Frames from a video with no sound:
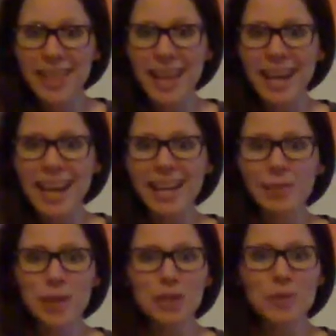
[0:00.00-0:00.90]
And
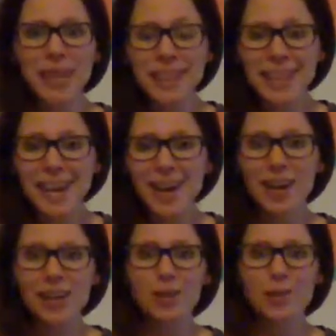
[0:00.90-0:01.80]
when you get there
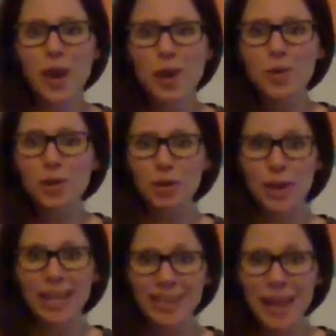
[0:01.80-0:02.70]
and you know you
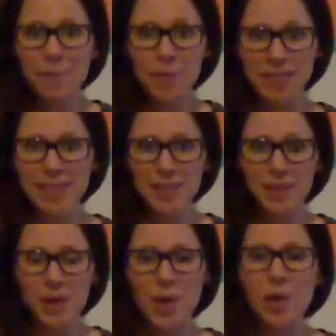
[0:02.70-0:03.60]
hit that business
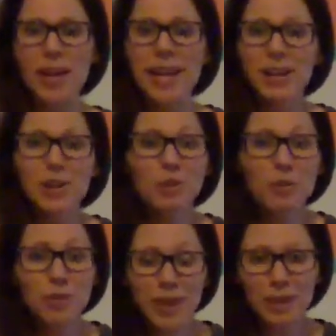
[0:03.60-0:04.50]
goal, you
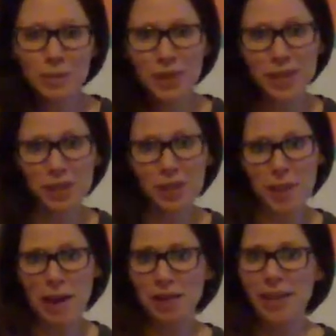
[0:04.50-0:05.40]
feel really good
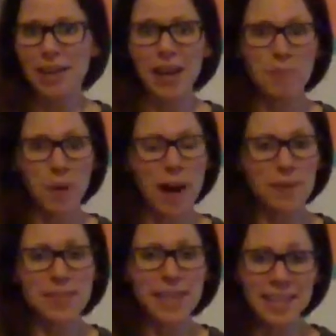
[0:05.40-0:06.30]
about it. And I
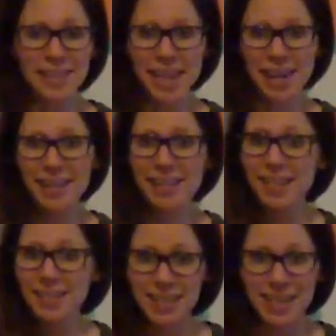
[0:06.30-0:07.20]
promise, like I said, it
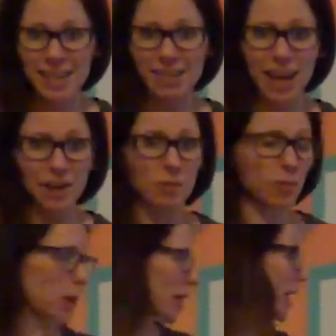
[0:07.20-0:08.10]
doesn't take a lot of work.